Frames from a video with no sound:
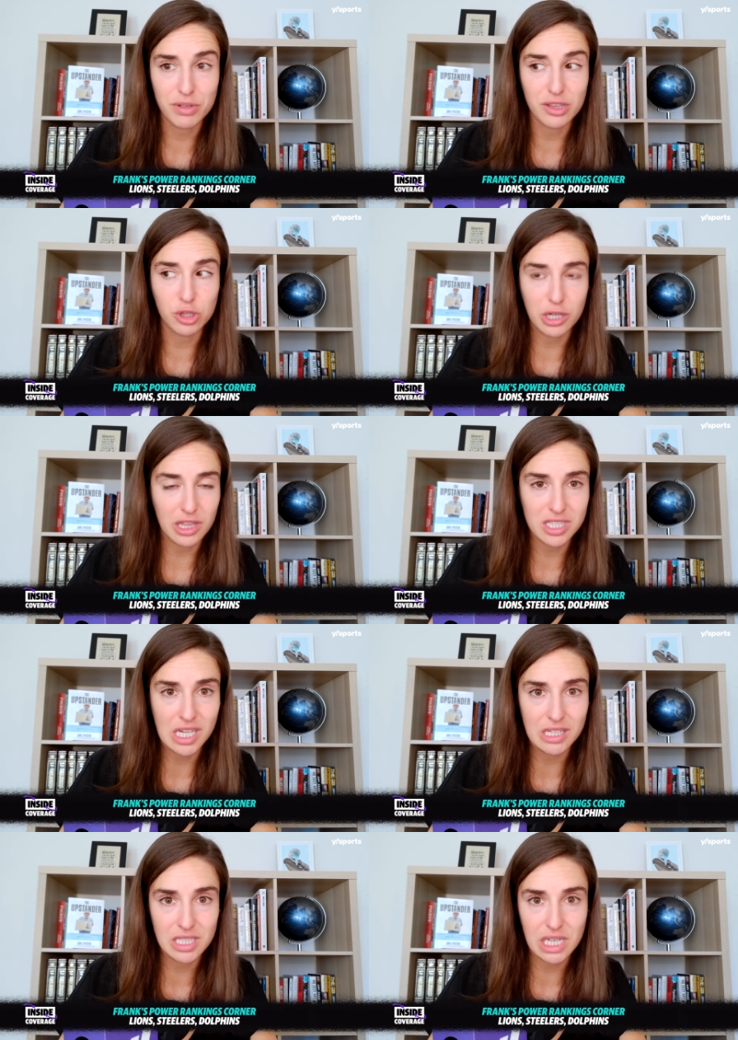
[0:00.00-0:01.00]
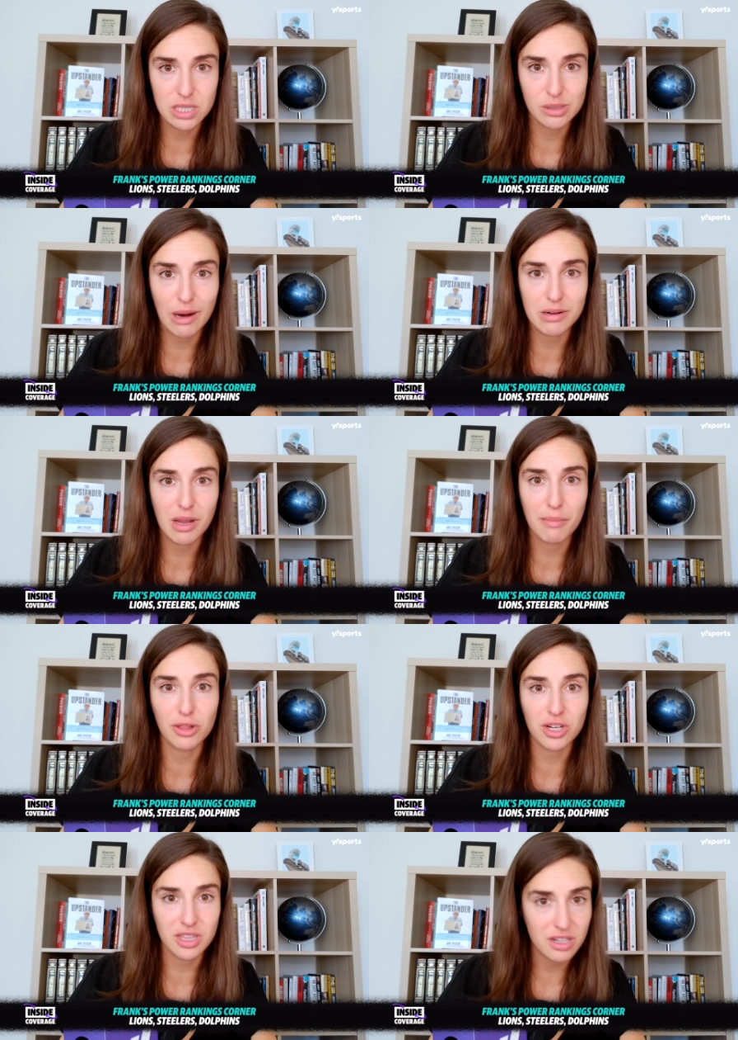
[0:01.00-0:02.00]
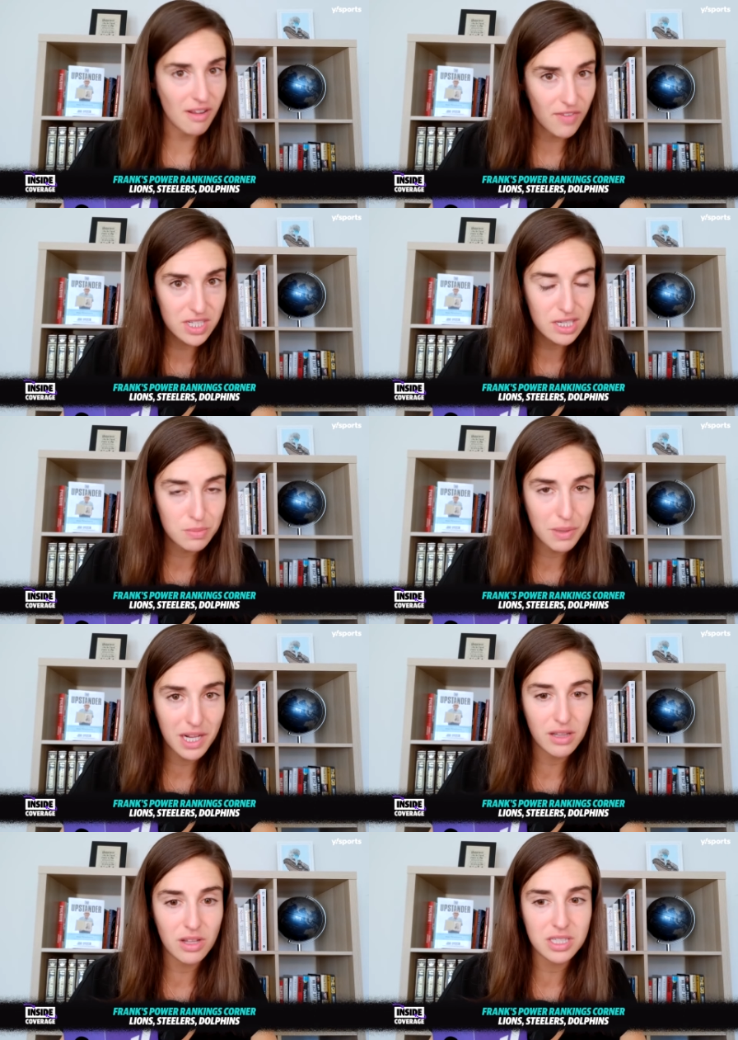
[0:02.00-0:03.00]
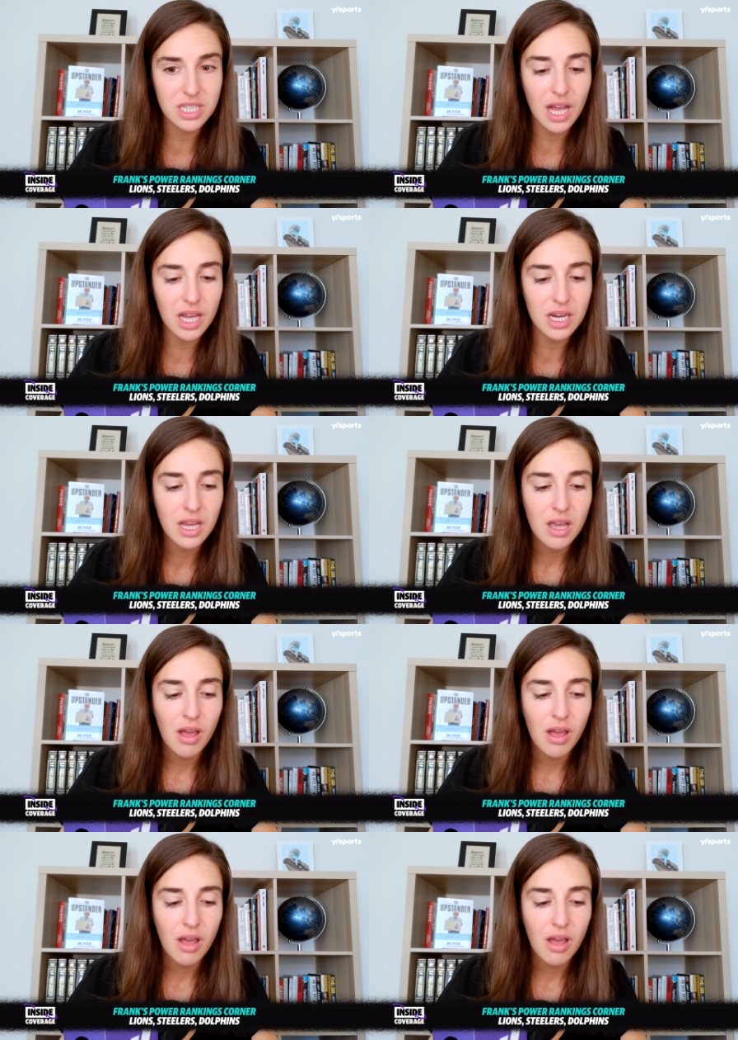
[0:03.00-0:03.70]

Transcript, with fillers: but look at the talent he has around him and look at the defense he's playing alongside.